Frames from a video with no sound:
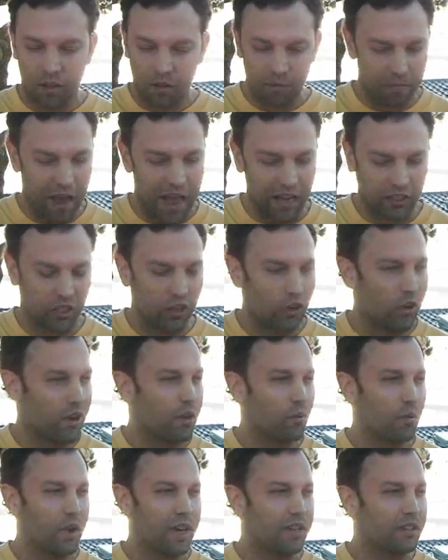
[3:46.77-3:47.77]

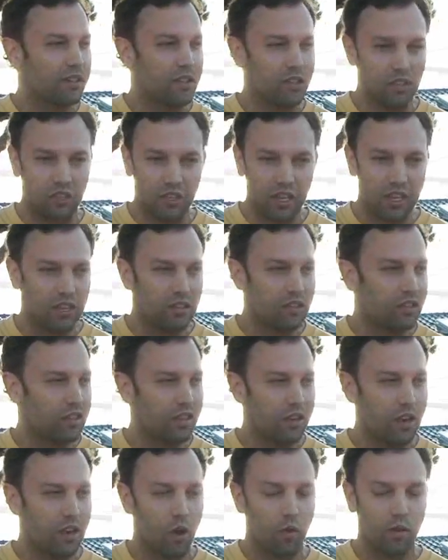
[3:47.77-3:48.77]
bacteria-ridden, disease,
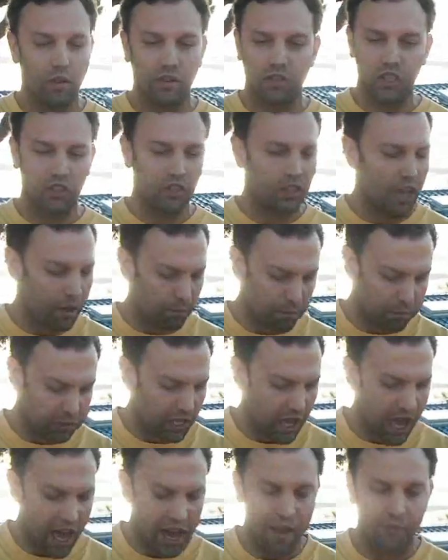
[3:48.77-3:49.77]
just like blood.